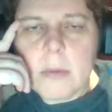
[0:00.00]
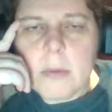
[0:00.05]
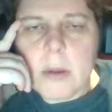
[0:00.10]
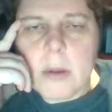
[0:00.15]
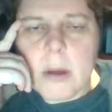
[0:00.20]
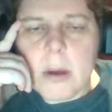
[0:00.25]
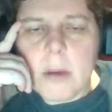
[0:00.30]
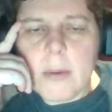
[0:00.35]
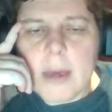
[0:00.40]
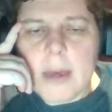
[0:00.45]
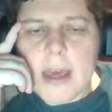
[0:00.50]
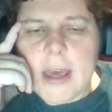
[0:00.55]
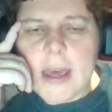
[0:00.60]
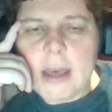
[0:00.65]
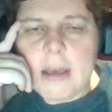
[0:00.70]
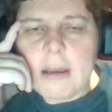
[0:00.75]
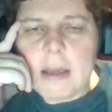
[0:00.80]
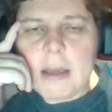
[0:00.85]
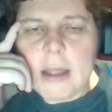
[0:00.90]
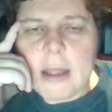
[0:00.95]

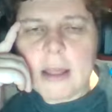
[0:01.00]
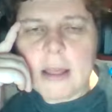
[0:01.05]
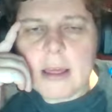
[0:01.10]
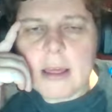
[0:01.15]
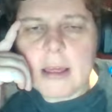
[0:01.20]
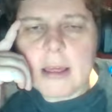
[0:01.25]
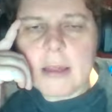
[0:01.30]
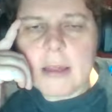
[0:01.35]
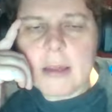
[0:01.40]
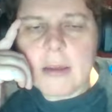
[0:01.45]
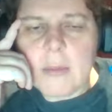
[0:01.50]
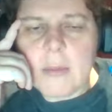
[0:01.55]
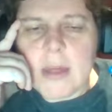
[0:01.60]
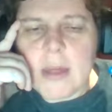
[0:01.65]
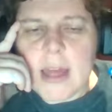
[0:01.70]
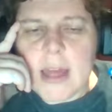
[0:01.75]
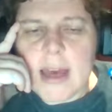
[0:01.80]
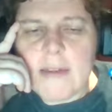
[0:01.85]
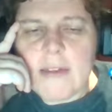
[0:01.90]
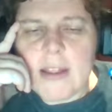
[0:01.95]
Okay, it's like, so
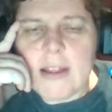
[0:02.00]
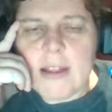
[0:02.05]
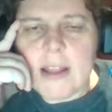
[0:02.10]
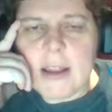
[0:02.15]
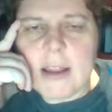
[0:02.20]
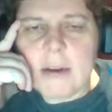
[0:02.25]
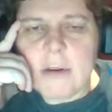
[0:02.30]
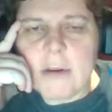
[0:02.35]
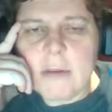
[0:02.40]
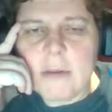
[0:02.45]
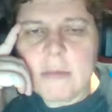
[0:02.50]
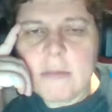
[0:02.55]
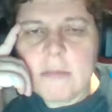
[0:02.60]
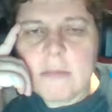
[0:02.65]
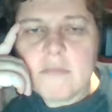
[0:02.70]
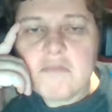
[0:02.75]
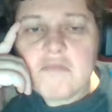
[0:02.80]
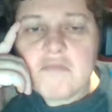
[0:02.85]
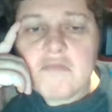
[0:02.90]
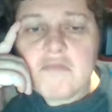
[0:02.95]
we have it there.
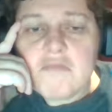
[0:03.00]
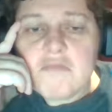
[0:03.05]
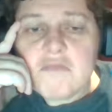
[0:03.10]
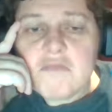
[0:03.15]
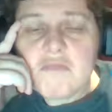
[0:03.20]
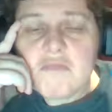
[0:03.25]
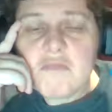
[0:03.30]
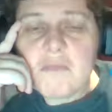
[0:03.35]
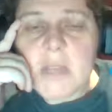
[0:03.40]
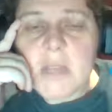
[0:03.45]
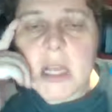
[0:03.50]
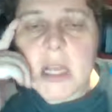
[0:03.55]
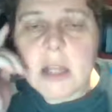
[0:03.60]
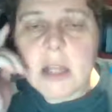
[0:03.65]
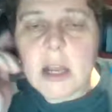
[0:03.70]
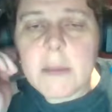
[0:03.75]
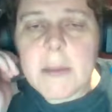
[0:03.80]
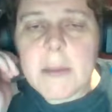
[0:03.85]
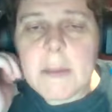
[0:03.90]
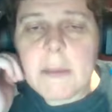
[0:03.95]
A
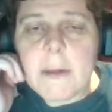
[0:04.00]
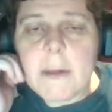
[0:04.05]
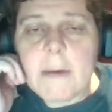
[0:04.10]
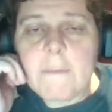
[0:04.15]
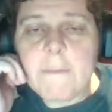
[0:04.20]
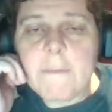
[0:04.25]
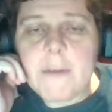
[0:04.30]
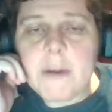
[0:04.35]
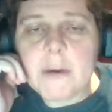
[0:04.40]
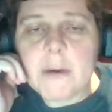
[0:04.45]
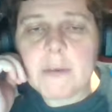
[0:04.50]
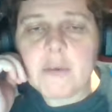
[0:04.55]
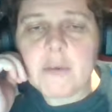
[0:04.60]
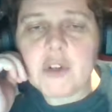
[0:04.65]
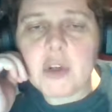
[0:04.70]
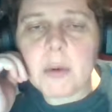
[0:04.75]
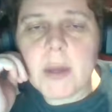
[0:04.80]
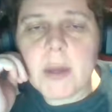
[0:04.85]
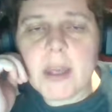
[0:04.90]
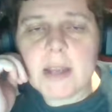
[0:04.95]
lot of people have fear of
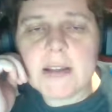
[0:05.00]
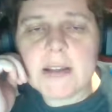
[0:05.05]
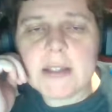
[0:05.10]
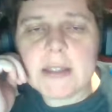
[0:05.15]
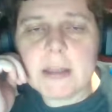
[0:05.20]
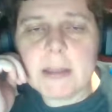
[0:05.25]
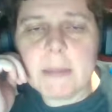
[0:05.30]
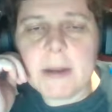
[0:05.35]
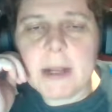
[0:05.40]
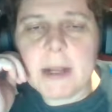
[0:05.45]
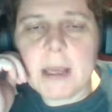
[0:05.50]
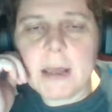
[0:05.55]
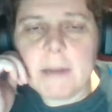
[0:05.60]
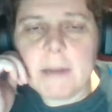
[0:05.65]
showing it to somebody.